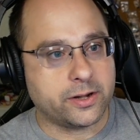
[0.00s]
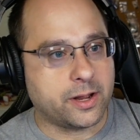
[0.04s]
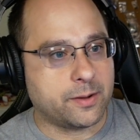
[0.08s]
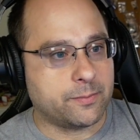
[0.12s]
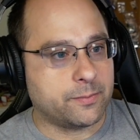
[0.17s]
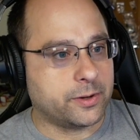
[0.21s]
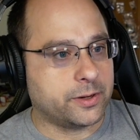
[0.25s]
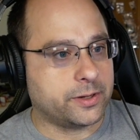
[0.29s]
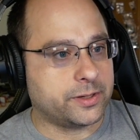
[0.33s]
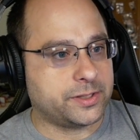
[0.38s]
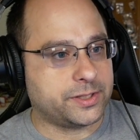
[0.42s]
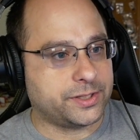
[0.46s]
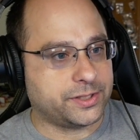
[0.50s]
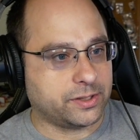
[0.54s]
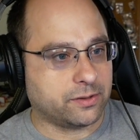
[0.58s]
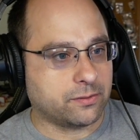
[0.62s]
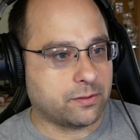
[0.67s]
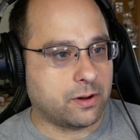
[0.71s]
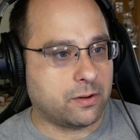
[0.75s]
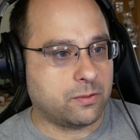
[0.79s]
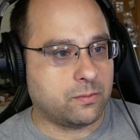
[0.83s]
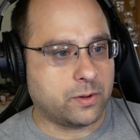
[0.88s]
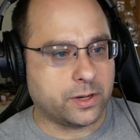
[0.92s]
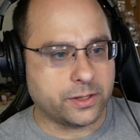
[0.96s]
they're numbered
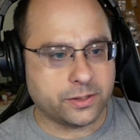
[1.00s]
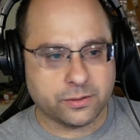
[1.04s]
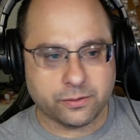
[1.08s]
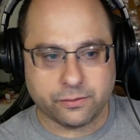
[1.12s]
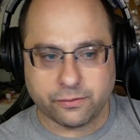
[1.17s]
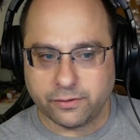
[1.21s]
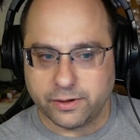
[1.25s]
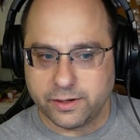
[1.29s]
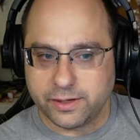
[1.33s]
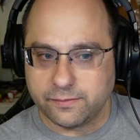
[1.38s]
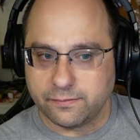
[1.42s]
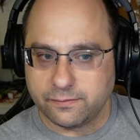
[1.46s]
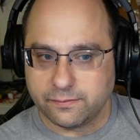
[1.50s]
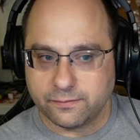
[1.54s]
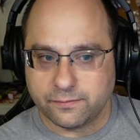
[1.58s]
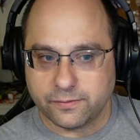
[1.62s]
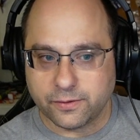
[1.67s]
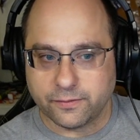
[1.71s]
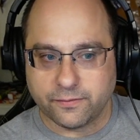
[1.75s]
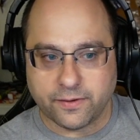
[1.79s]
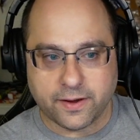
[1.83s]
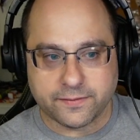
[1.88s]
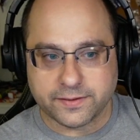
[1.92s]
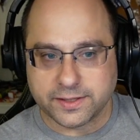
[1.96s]
0, 1, 2, 3,
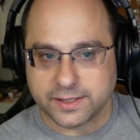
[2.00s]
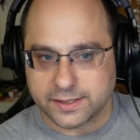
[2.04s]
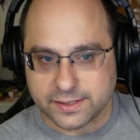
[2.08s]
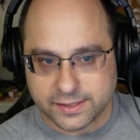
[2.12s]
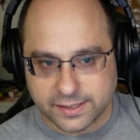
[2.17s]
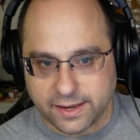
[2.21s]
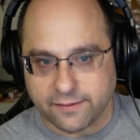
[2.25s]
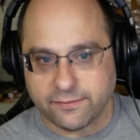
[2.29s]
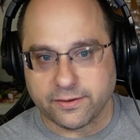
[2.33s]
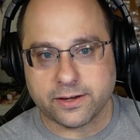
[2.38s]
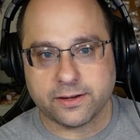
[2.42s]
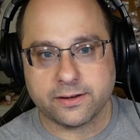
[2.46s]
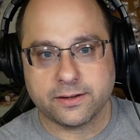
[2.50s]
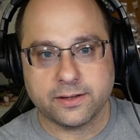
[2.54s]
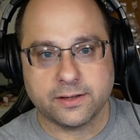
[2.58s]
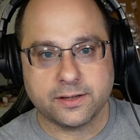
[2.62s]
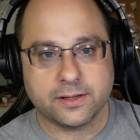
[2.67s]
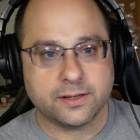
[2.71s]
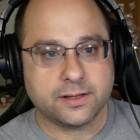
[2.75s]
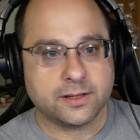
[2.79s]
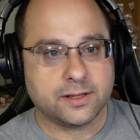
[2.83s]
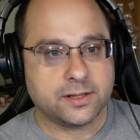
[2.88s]
4, 5, 6, 7.